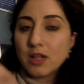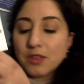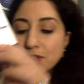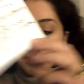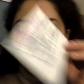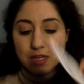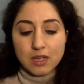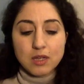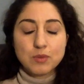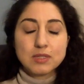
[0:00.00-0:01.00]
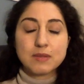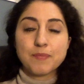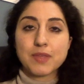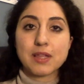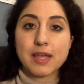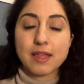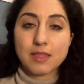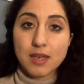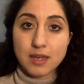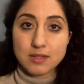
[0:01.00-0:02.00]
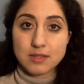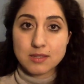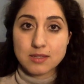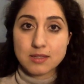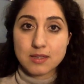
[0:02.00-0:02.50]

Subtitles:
Their thinking was something like this.